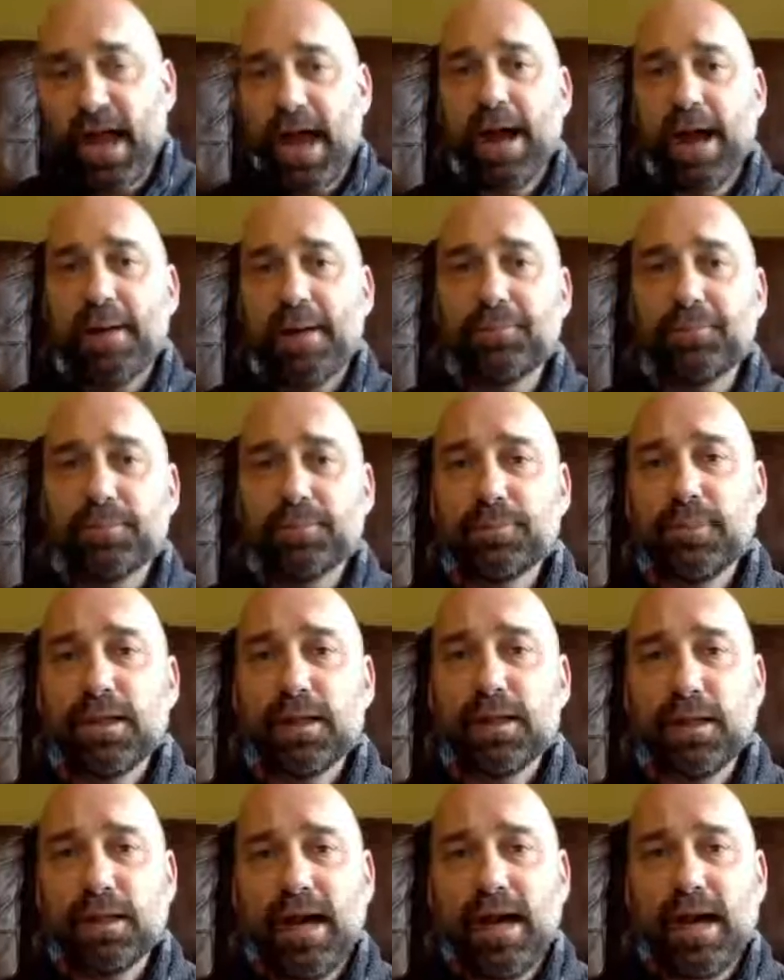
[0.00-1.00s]
Um,
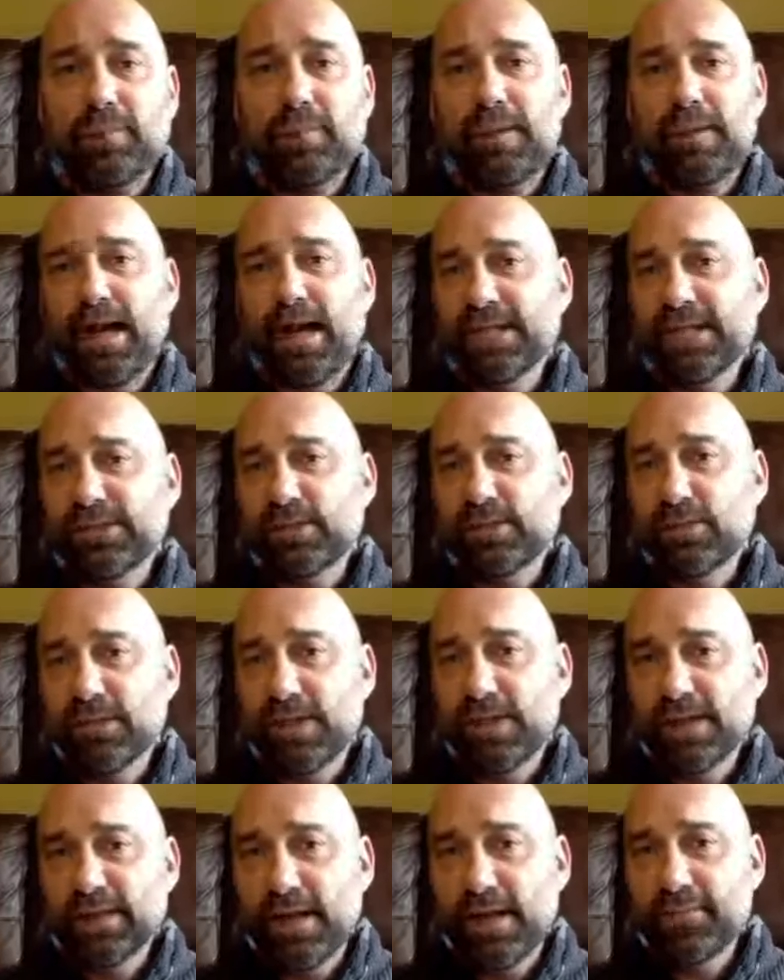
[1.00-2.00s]
Albert Ellis called
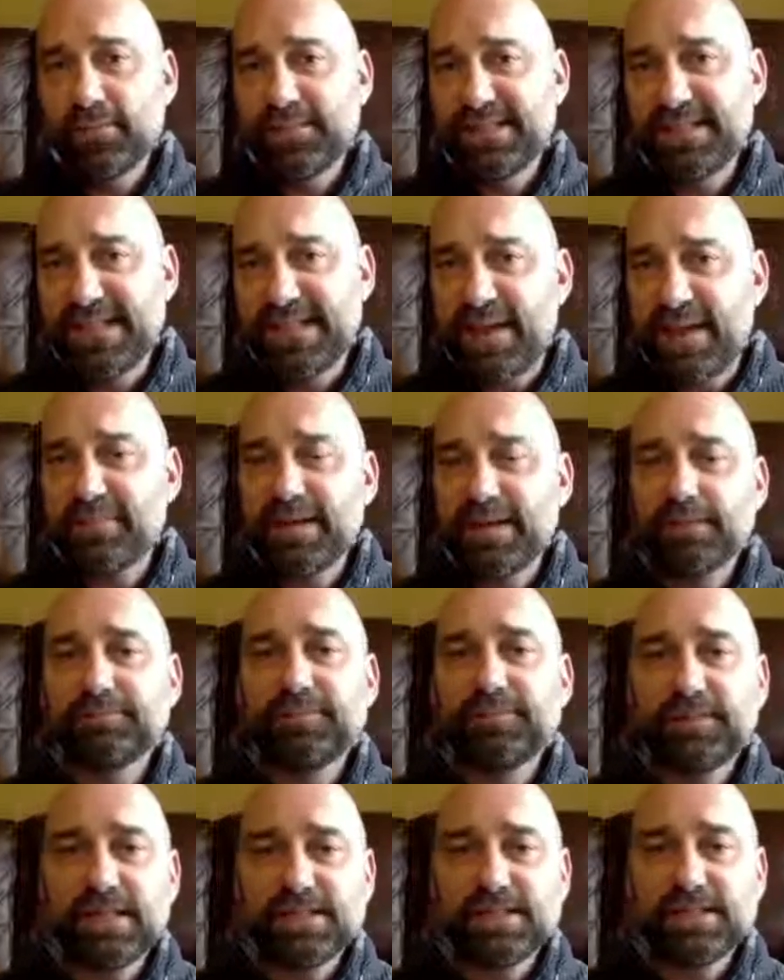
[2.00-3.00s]
it um, damning.
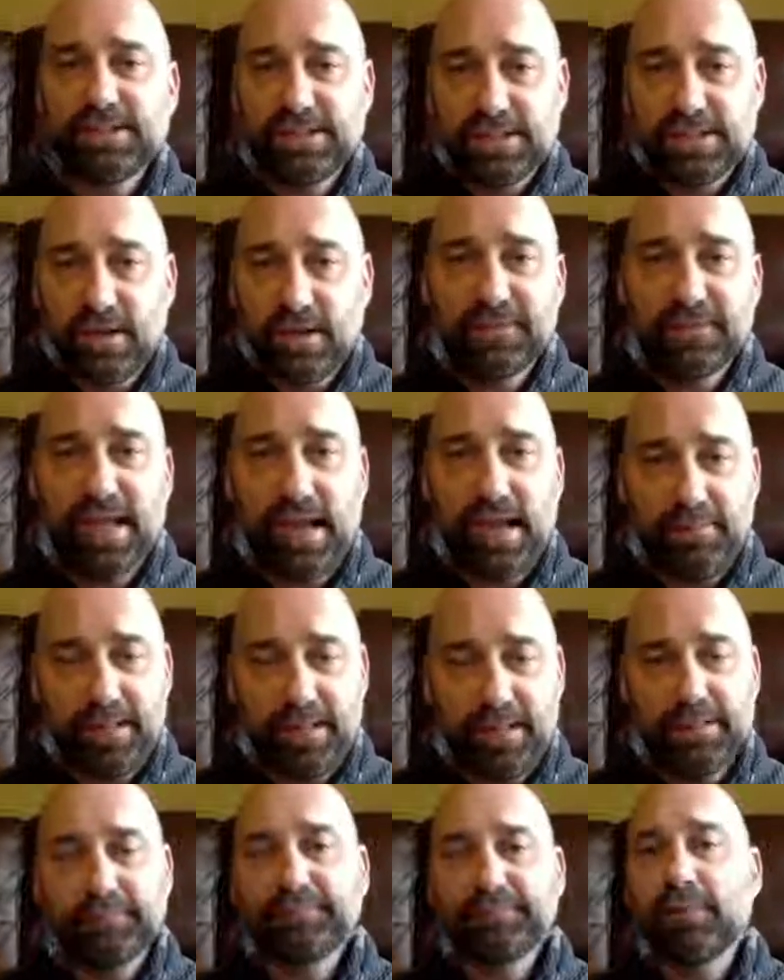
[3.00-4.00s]
There's self
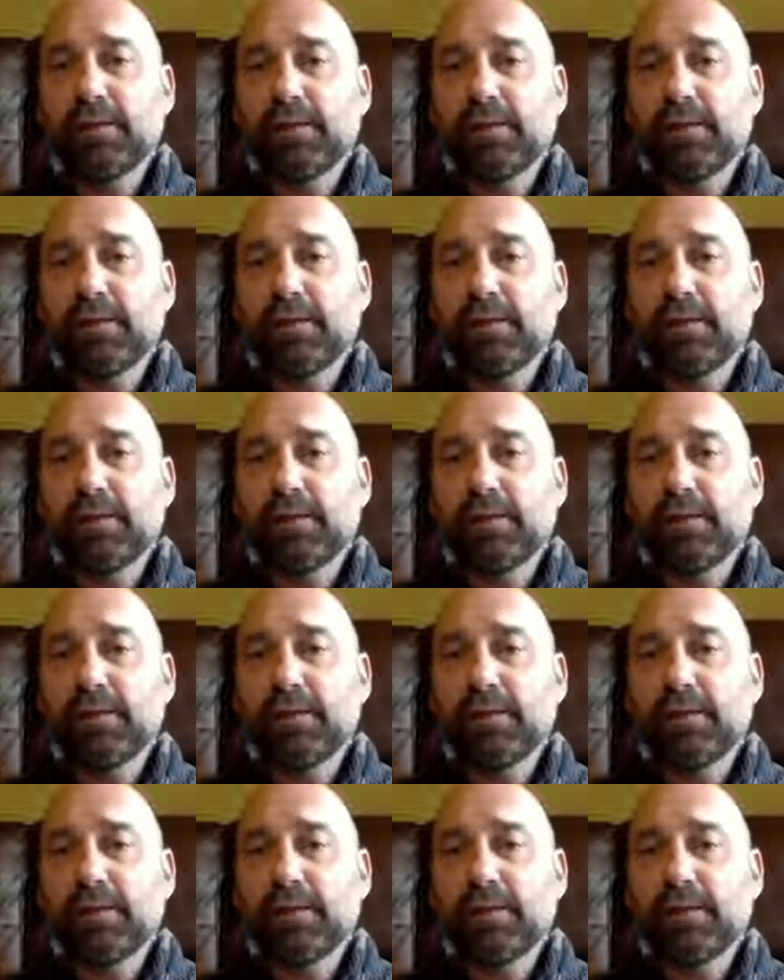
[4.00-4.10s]
damning.